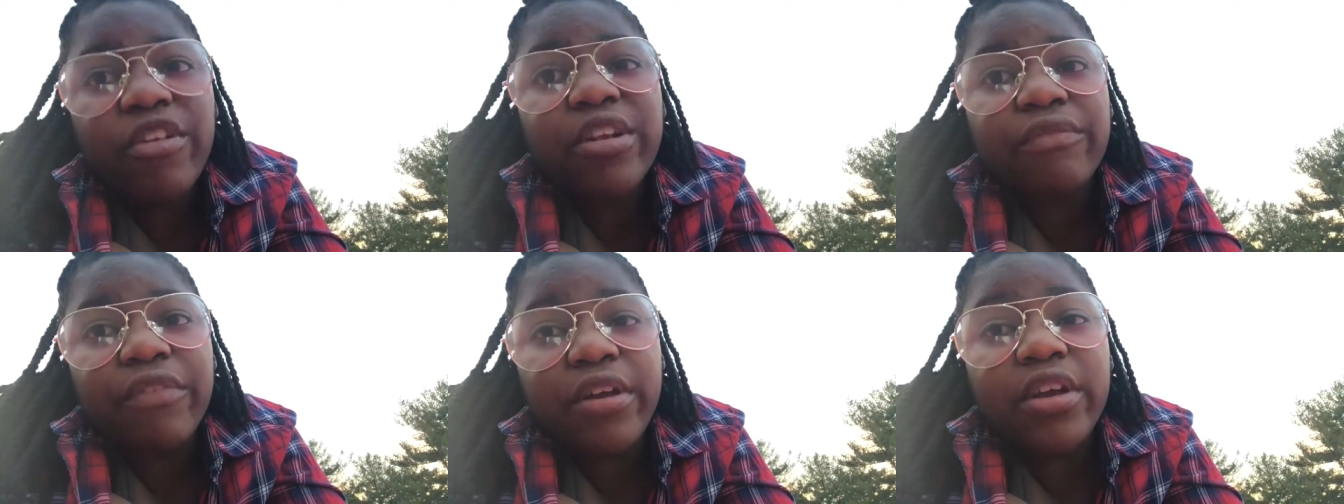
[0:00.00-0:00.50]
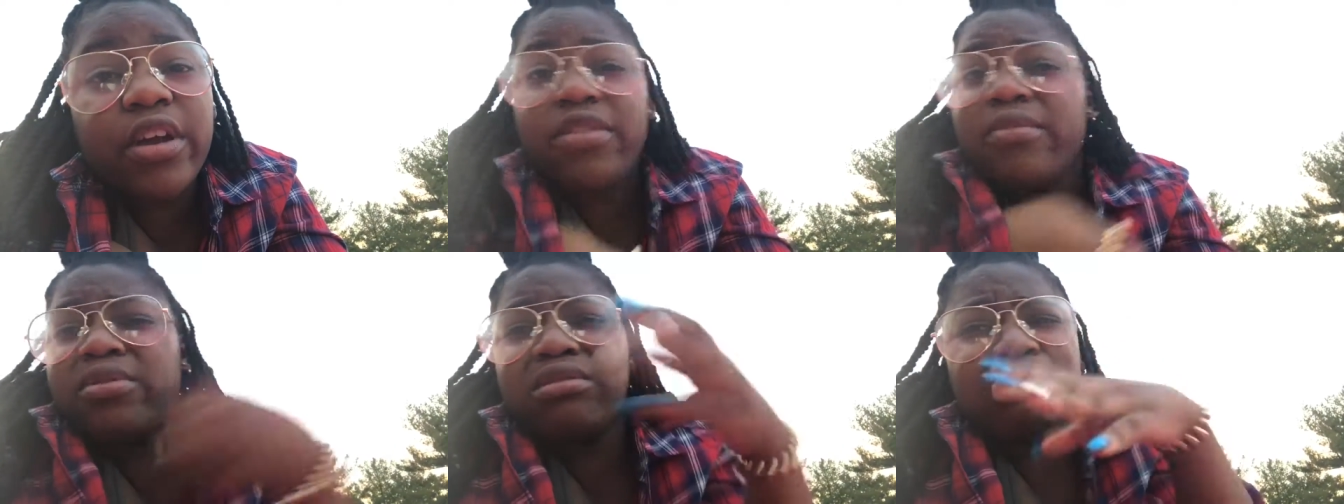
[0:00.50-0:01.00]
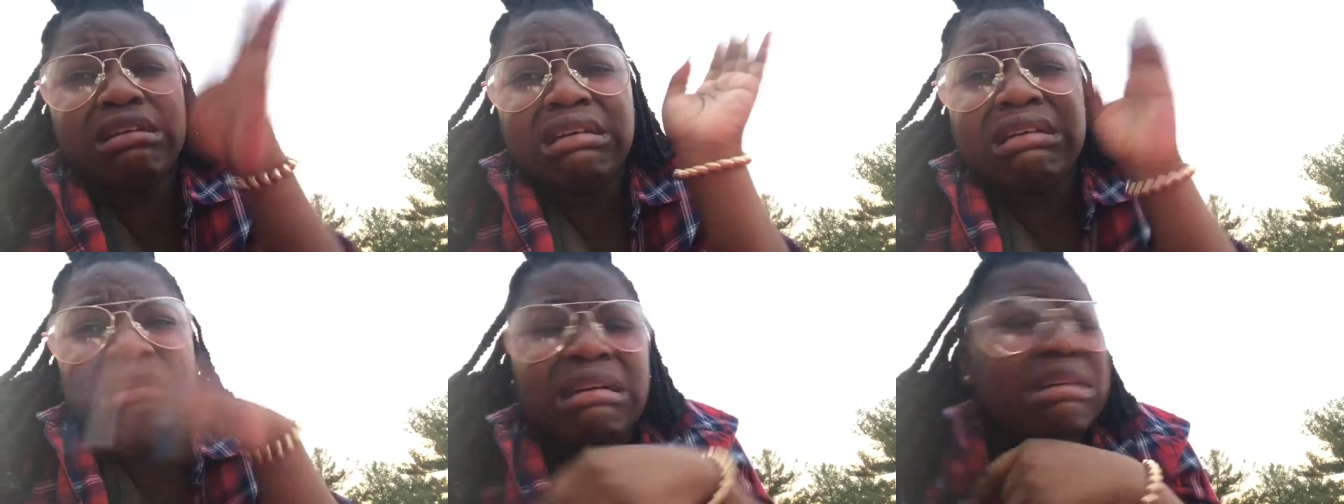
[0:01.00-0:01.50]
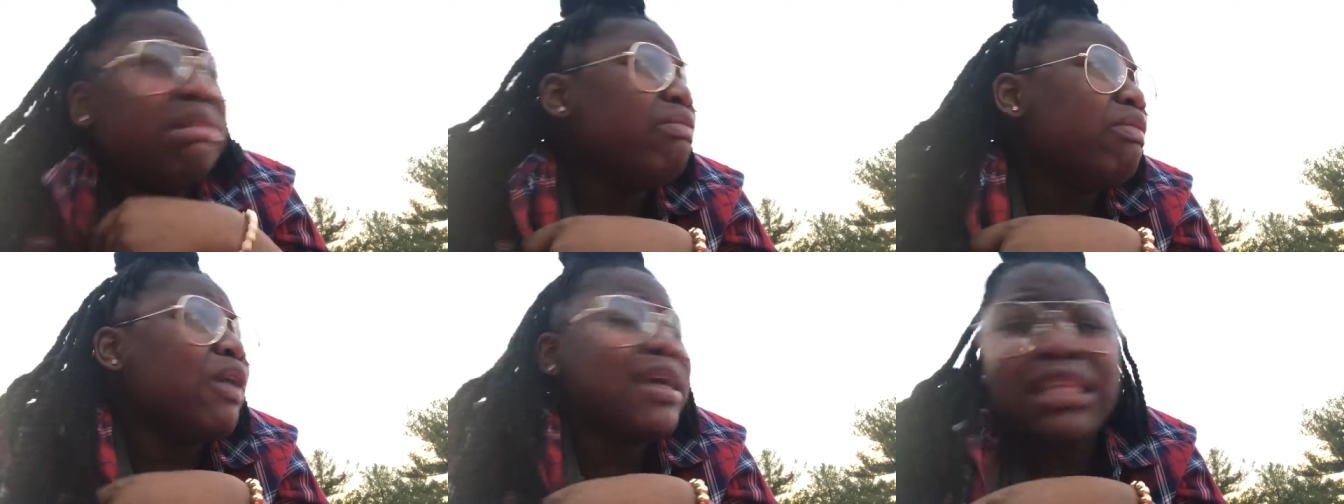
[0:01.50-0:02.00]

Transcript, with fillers: feeling very comfortable on the floor.